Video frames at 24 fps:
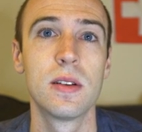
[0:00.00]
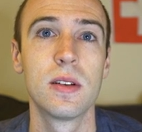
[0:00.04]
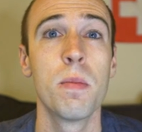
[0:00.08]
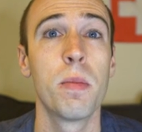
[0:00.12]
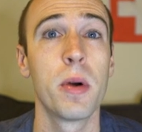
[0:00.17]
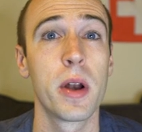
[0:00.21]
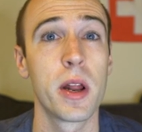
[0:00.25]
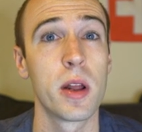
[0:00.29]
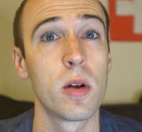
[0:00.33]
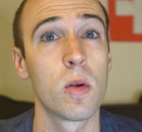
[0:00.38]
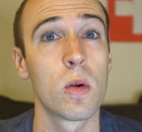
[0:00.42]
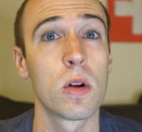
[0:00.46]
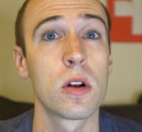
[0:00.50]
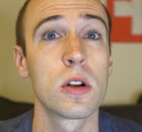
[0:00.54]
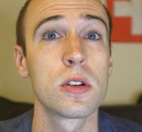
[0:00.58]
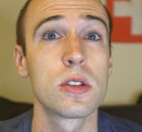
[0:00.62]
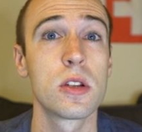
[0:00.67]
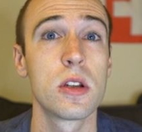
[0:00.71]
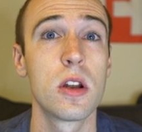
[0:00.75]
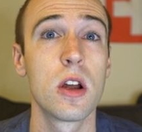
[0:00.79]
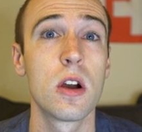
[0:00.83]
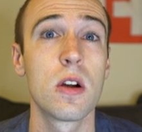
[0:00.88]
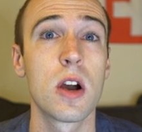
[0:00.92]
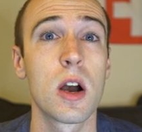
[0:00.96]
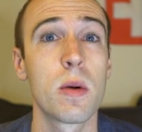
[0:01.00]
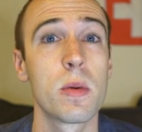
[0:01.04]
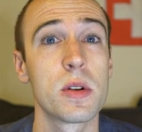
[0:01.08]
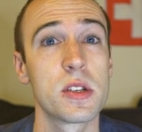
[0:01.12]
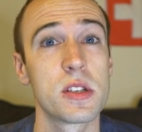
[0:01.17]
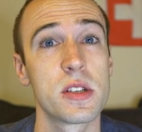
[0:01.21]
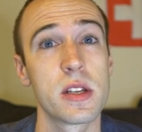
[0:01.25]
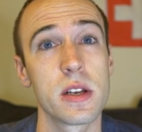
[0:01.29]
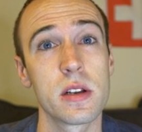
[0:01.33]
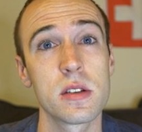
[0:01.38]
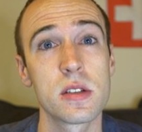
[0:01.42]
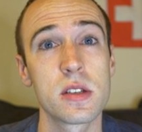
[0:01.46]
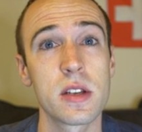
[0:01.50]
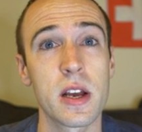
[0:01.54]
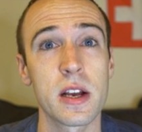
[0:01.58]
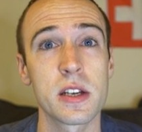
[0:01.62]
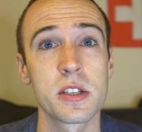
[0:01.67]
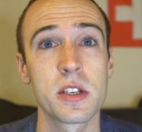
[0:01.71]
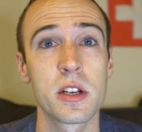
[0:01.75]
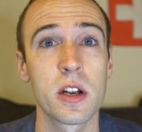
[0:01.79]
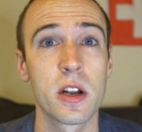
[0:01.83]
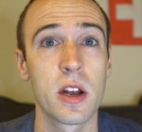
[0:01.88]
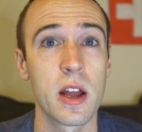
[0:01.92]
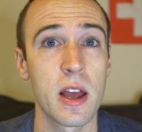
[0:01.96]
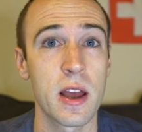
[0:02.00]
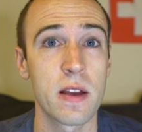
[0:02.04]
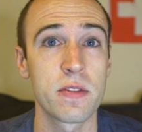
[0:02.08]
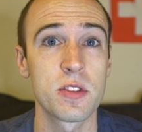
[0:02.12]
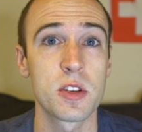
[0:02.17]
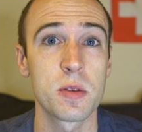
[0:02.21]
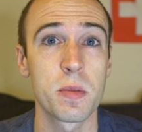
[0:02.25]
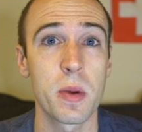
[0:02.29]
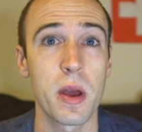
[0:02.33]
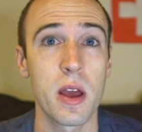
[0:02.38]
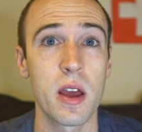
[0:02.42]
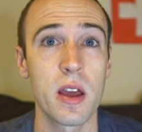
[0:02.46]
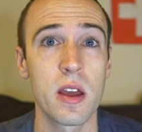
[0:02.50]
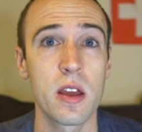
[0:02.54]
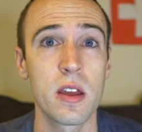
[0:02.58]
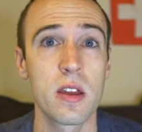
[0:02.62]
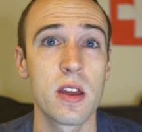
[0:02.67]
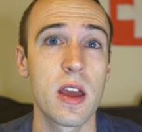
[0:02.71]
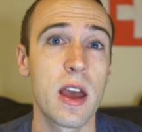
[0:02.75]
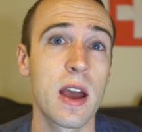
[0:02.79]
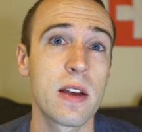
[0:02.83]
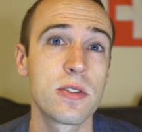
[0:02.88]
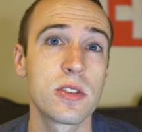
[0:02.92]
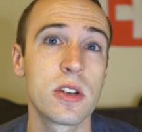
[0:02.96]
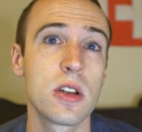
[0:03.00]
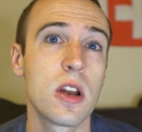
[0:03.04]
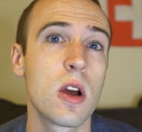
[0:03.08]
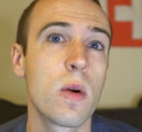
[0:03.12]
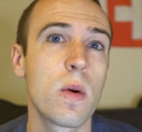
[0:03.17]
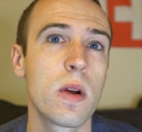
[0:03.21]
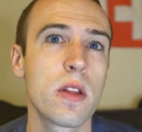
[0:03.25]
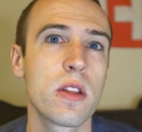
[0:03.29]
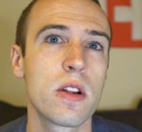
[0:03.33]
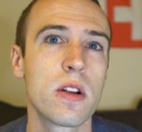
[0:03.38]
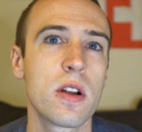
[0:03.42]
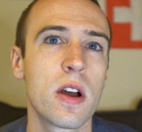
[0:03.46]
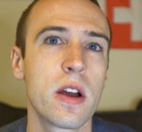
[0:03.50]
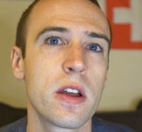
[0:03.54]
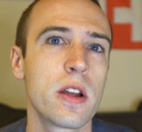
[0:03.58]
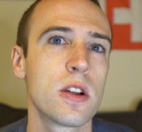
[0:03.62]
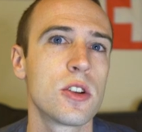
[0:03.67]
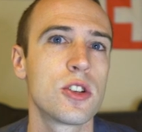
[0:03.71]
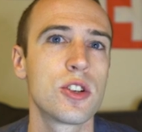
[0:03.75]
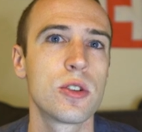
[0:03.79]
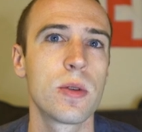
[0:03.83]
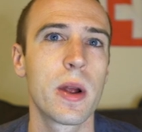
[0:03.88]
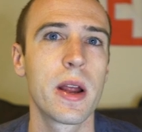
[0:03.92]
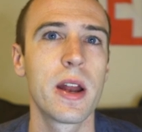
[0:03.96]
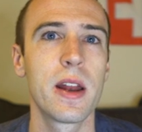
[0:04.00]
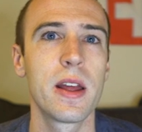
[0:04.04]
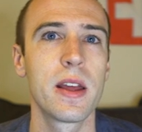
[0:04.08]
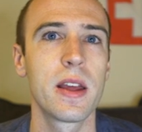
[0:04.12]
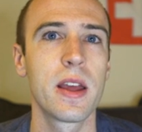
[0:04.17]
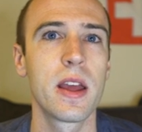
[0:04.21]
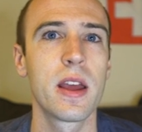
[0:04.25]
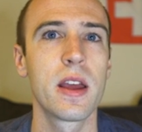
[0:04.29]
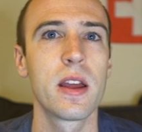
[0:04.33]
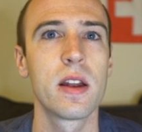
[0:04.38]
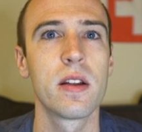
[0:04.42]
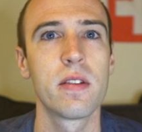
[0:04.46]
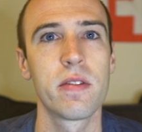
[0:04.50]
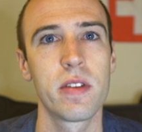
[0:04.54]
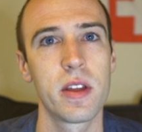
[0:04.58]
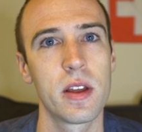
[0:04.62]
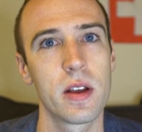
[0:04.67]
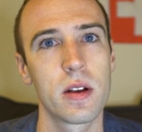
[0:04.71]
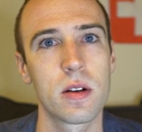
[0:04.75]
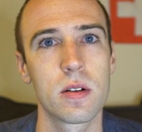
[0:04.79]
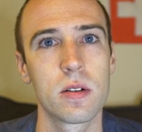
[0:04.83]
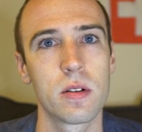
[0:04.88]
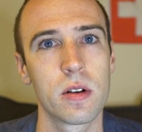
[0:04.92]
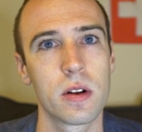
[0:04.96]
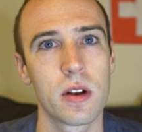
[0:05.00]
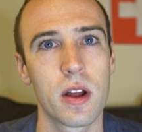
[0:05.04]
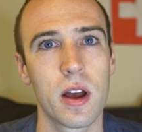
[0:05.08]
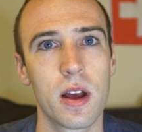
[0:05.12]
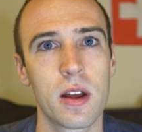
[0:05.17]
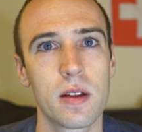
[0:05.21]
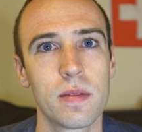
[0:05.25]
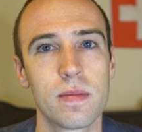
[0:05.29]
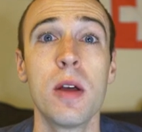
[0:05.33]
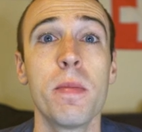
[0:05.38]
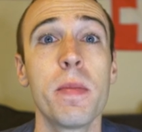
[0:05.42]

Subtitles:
But in order to know how much sales tax you're going to have to pay, you have to know whether or not you're trading in a vehicle or not.